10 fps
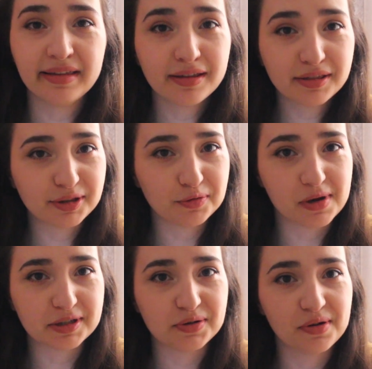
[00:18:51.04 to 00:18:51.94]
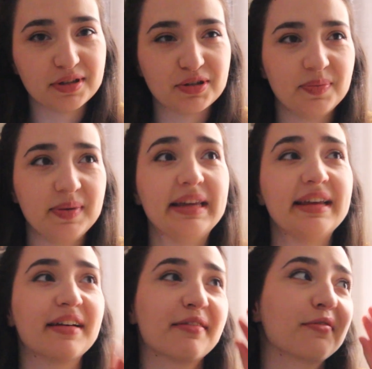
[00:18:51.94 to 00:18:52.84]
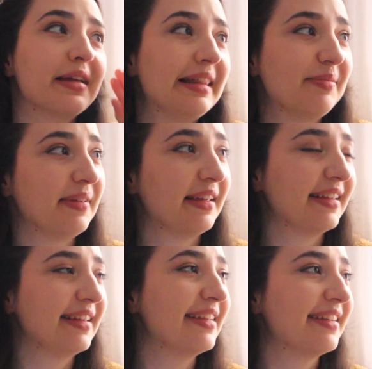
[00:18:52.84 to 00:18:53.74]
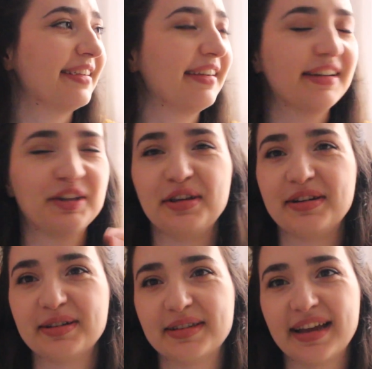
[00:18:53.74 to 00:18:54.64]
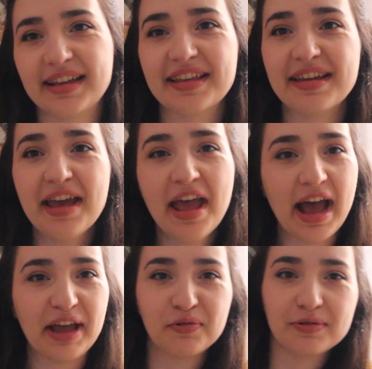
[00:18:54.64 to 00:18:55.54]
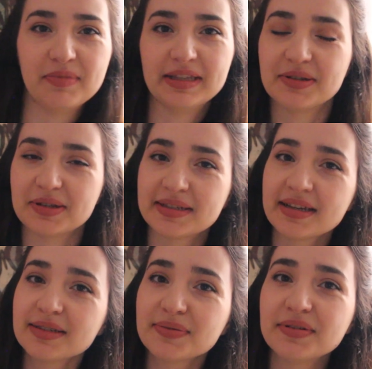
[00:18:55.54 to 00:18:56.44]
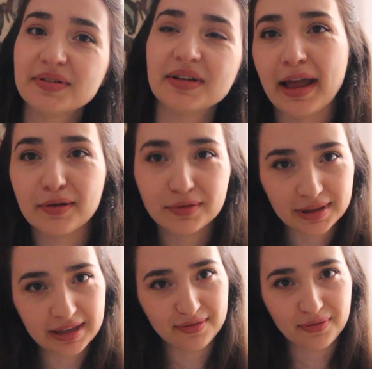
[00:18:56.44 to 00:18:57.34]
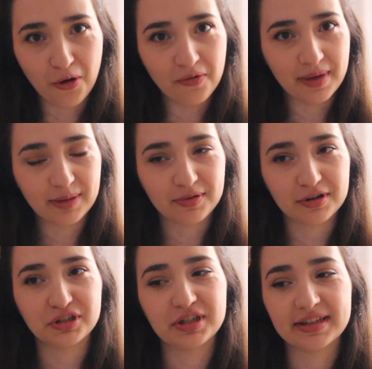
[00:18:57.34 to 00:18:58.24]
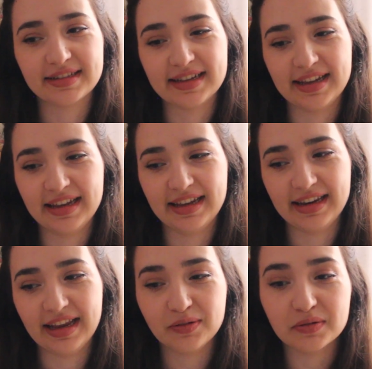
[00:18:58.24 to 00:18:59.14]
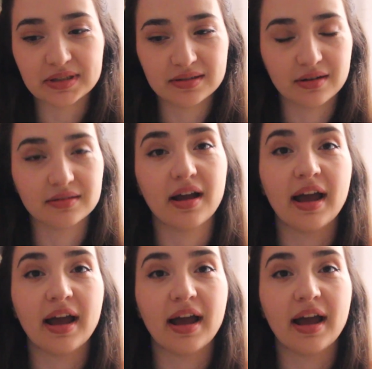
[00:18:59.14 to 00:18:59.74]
I thought it was going to be a really big year, a year that I would be successful. I could live off my project, and it was not.